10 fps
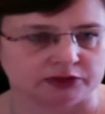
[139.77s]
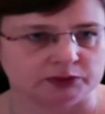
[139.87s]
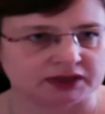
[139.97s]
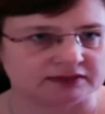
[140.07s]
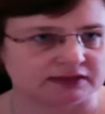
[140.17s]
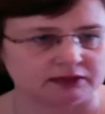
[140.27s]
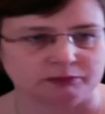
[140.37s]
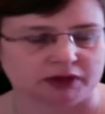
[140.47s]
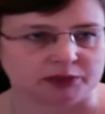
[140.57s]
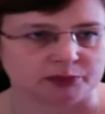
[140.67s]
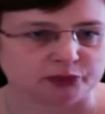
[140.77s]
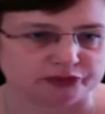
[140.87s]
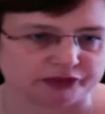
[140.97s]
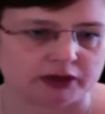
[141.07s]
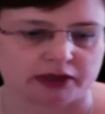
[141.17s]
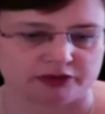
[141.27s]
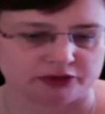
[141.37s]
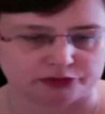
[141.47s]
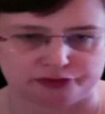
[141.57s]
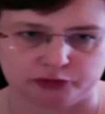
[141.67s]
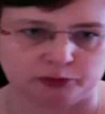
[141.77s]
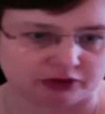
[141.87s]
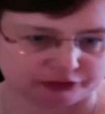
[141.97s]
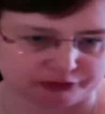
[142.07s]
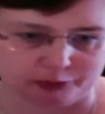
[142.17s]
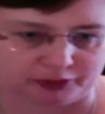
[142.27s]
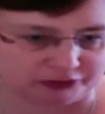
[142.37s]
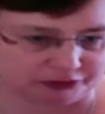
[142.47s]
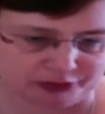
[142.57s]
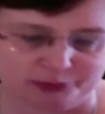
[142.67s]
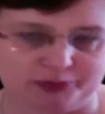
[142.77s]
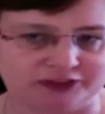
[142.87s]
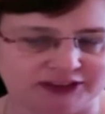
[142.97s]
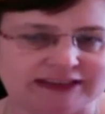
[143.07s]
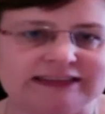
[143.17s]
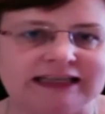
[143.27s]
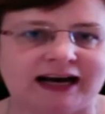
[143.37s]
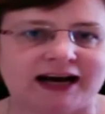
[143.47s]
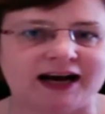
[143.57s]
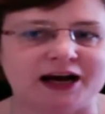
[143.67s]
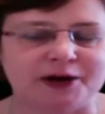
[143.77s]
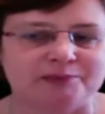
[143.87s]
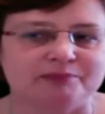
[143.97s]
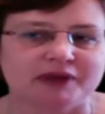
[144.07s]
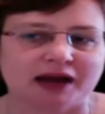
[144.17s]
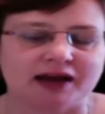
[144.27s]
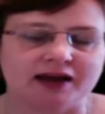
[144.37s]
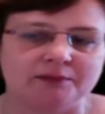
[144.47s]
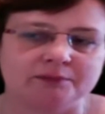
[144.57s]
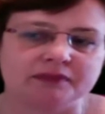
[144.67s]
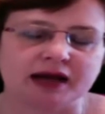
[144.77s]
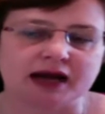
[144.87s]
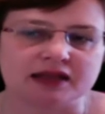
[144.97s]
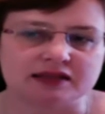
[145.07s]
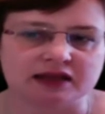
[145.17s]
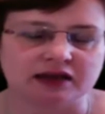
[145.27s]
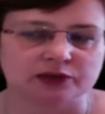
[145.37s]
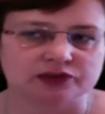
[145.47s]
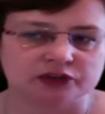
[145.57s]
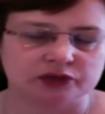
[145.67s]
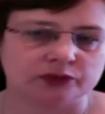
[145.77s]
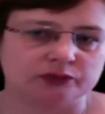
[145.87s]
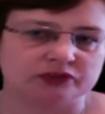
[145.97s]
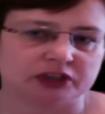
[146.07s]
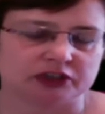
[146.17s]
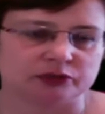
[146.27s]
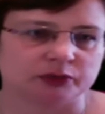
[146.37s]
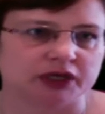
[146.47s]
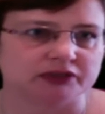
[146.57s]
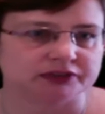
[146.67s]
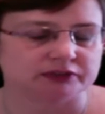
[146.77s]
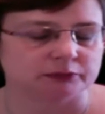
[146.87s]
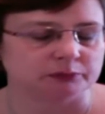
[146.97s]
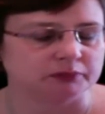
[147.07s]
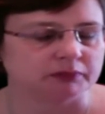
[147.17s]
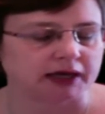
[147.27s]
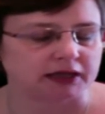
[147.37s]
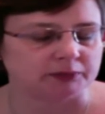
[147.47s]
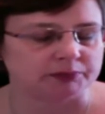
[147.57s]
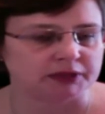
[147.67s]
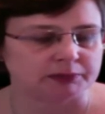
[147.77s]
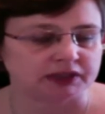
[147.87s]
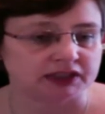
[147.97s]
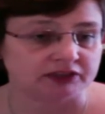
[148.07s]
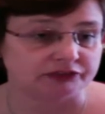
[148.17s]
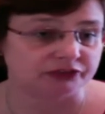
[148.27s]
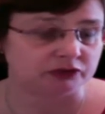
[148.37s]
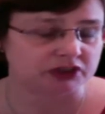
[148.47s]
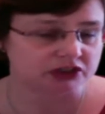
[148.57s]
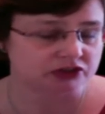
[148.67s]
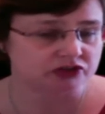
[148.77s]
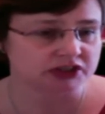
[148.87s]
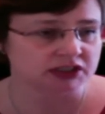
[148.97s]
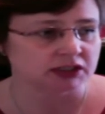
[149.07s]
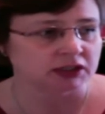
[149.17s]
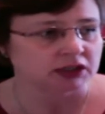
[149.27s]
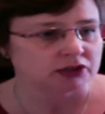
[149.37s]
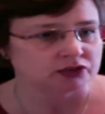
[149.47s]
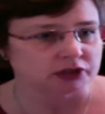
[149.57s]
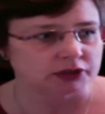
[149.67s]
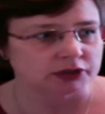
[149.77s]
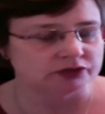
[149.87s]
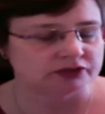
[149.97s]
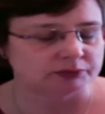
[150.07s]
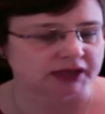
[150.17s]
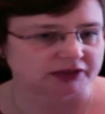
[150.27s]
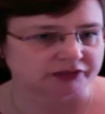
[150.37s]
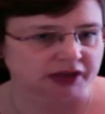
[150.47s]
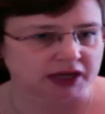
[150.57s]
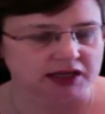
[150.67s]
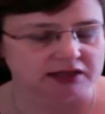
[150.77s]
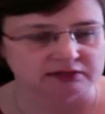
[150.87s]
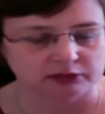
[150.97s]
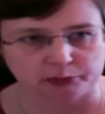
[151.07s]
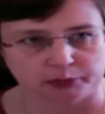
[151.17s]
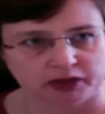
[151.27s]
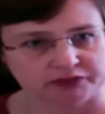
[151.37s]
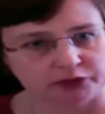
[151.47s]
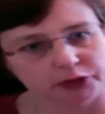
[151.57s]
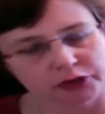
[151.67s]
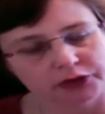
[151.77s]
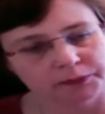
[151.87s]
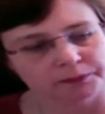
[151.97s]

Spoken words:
You might see in my portfolio just food blog, food blog, food blog. And then I also started work for some people in the food industry, so some cafes and a private cook.